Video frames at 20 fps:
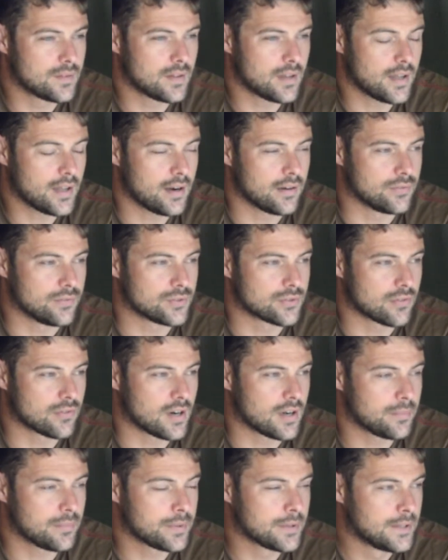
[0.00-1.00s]
Hell of a
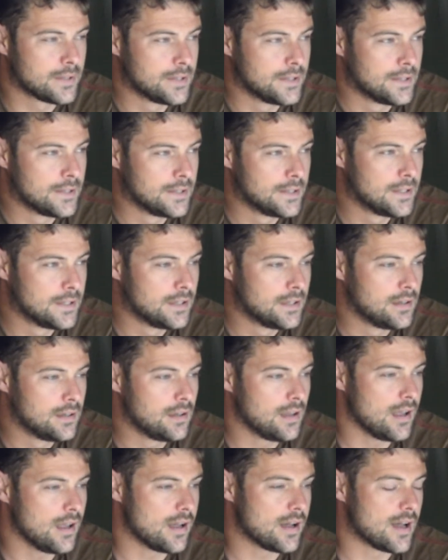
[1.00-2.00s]
scrap.
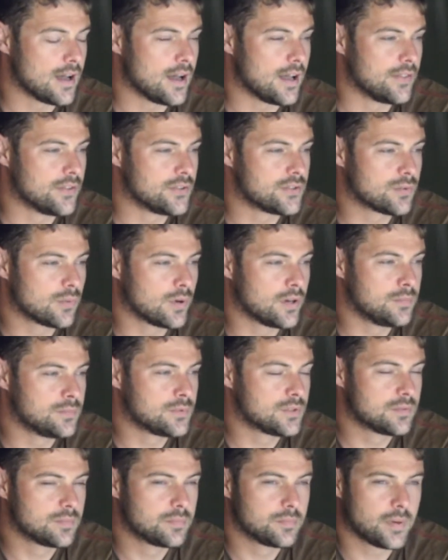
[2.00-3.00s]
The
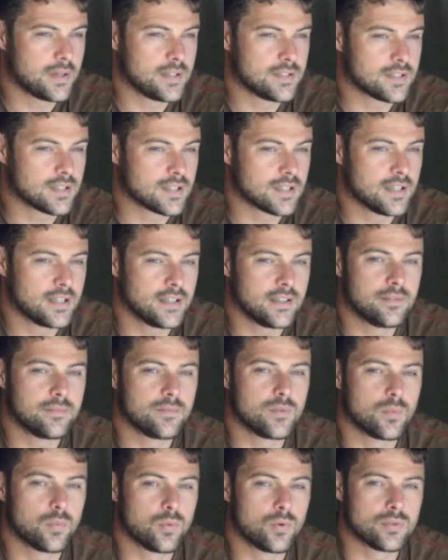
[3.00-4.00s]
swims, basically
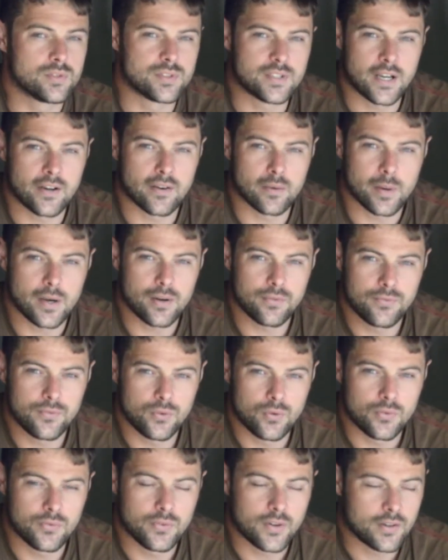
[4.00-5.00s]
the water's down about
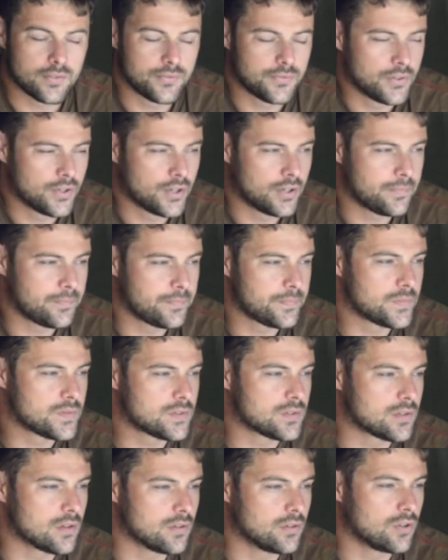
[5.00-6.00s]
4 or 5 foot,
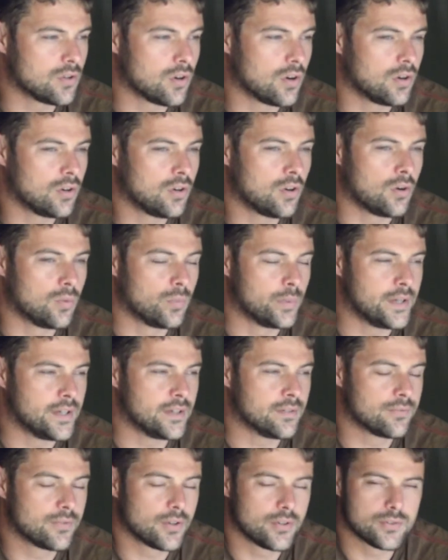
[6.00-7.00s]
so you've got a lot of weed
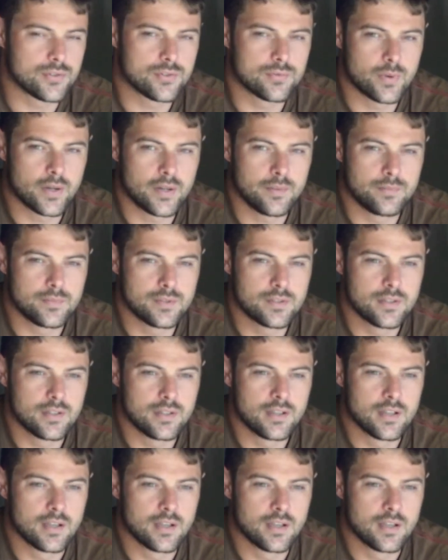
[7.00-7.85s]
in front of the swims,